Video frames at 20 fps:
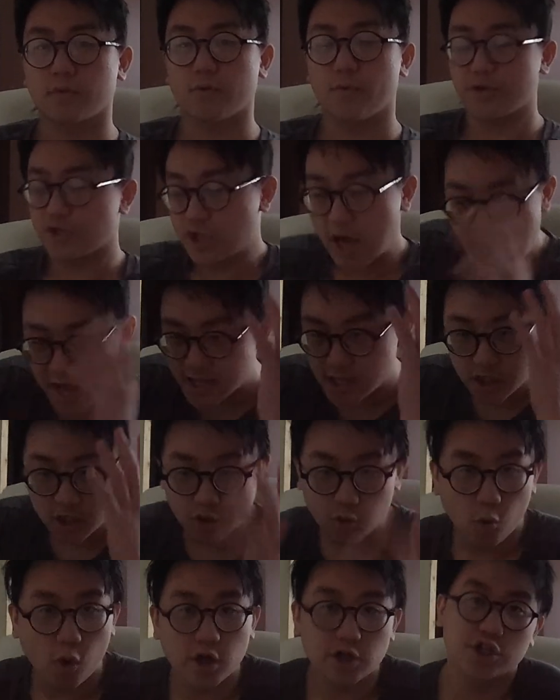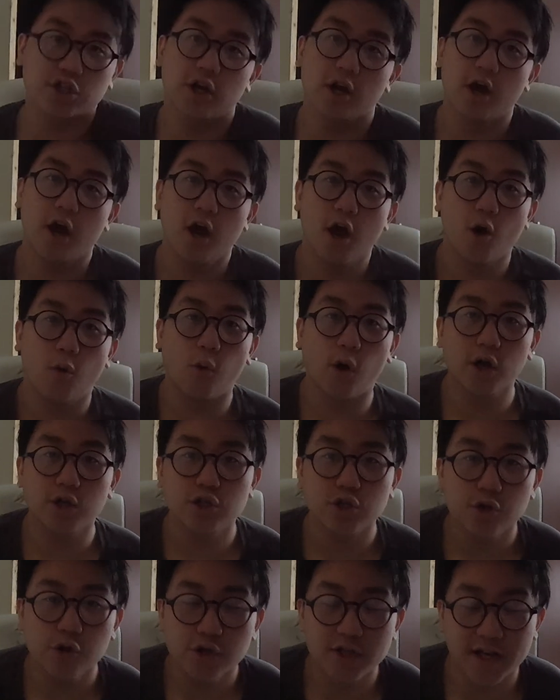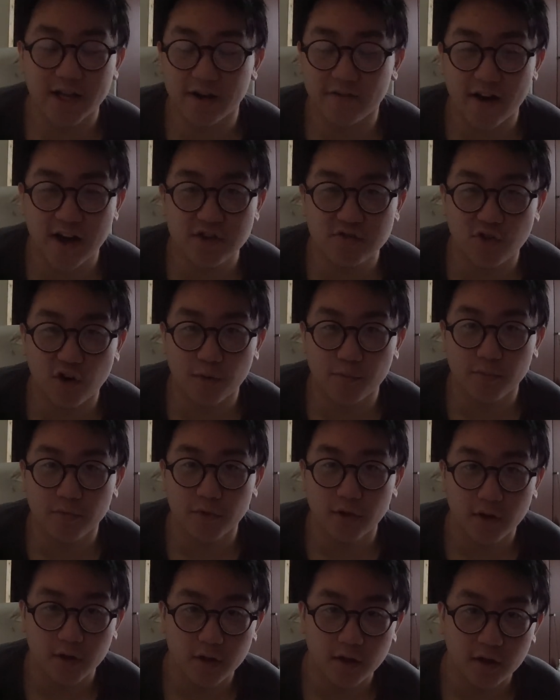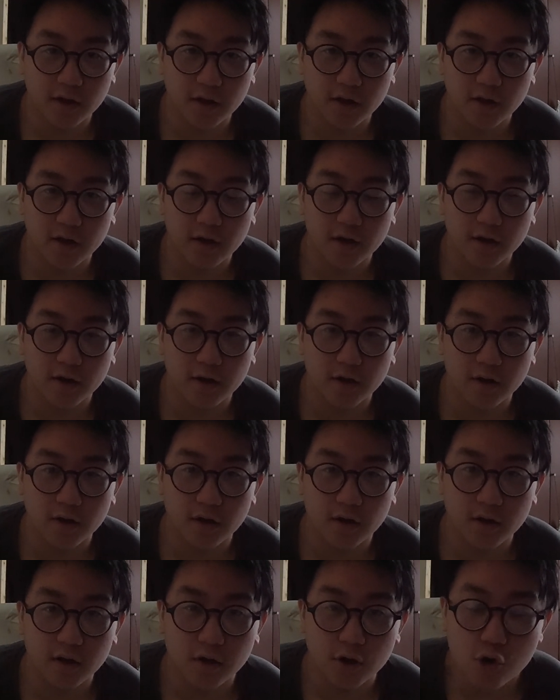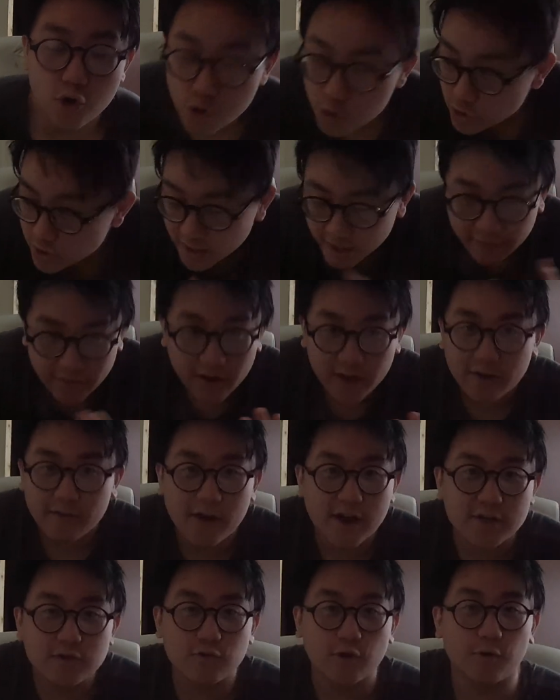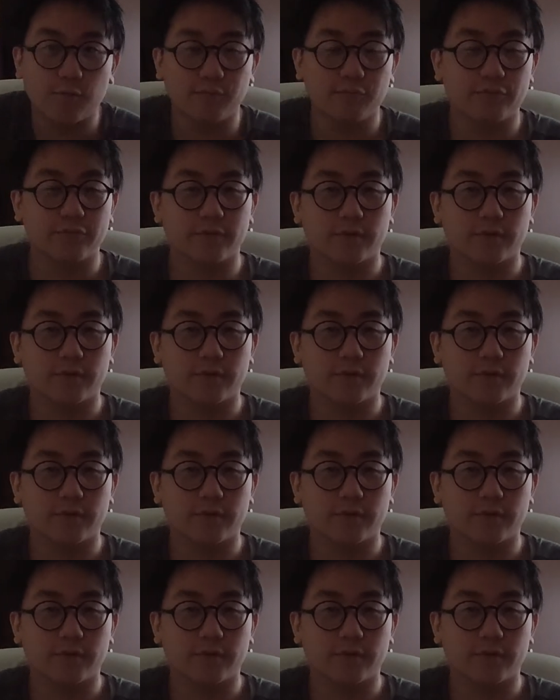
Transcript: which ties into the watch, watch who you're taking advice from. Who are you taking fucking advice from?